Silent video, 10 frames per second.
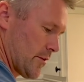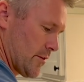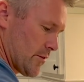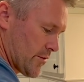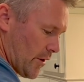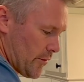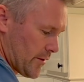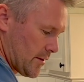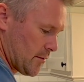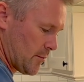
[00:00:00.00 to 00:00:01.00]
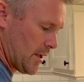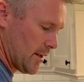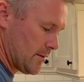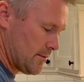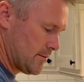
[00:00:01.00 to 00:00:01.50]
Salting the meat.
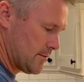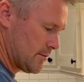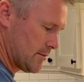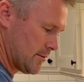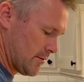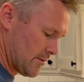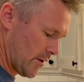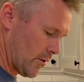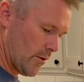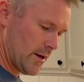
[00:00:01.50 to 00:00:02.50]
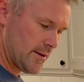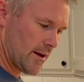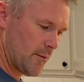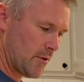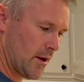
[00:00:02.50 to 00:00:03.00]
So
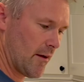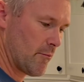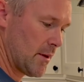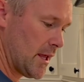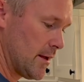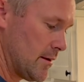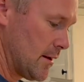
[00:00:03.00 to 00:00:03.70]
anytime you have meat,